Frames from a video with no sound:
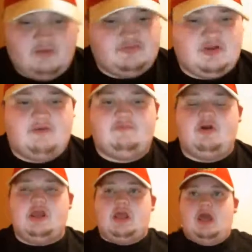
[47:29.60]
off
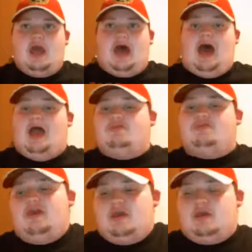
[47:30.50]
scot-free. I
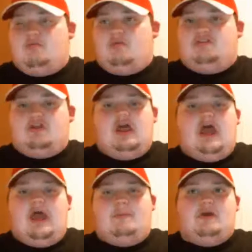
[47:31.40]
think what's going to
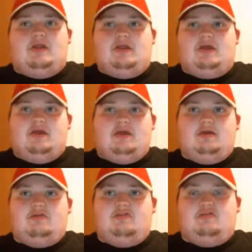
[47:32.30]
happen
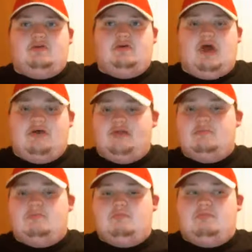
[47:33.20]
is I
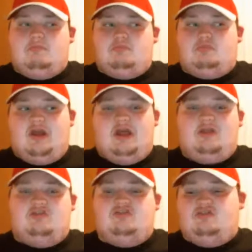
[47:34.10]
think
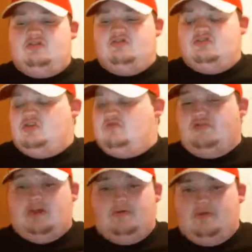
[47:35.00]
Bran's just going to
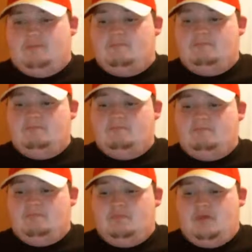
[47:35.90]
forgive him.
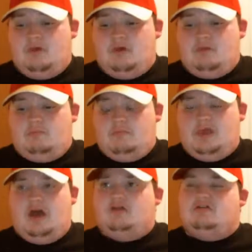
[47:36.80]
Yeah.
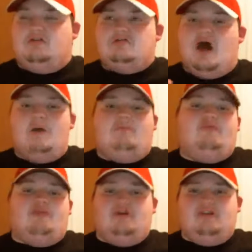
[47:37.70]
Because, not
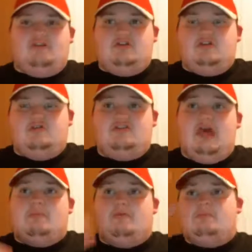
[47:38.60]
for the reason you
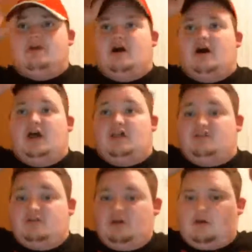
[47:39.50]
said, but
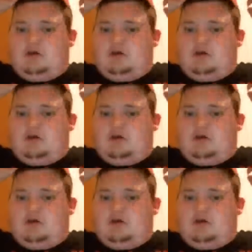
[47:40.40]
because